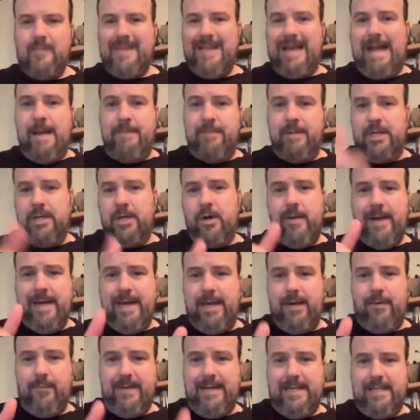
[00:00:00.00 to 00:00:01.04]
I'm going to go
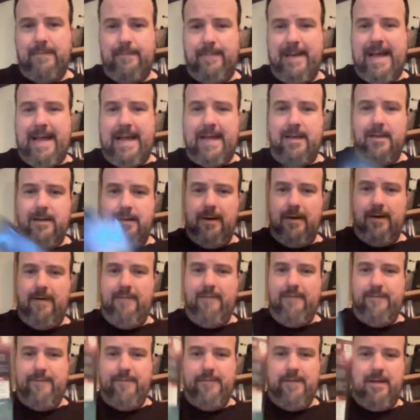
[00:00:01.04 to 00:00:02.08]
ahead and read the back
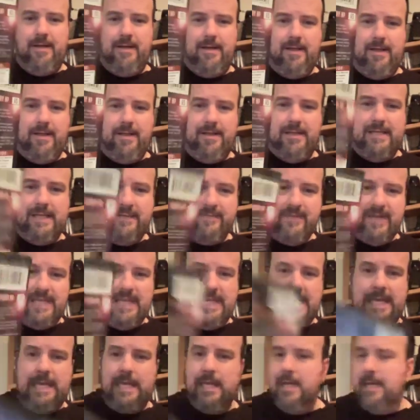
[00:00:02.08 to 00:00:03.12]
of the
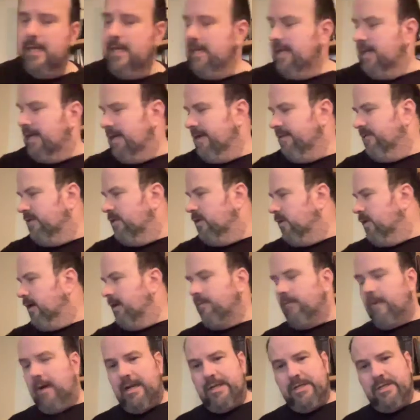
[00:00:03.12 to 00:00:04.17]
DVD, even though I
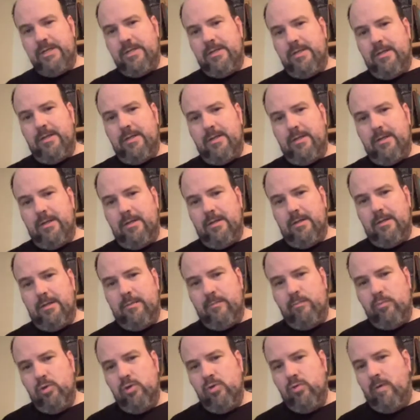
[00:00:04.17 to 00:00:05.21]
watched the
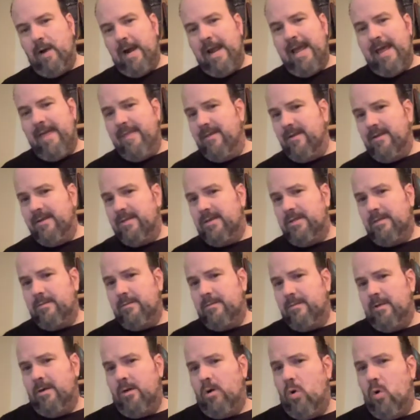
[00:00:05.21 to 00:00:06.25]
Blu-ray. That's
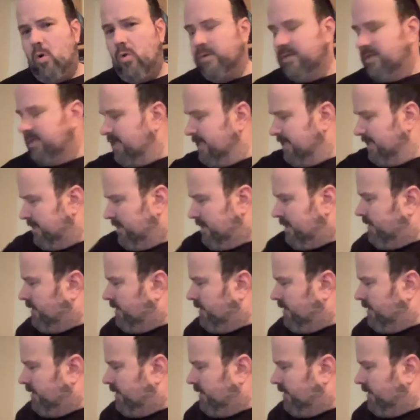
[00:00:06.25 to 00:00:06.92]
the whole season.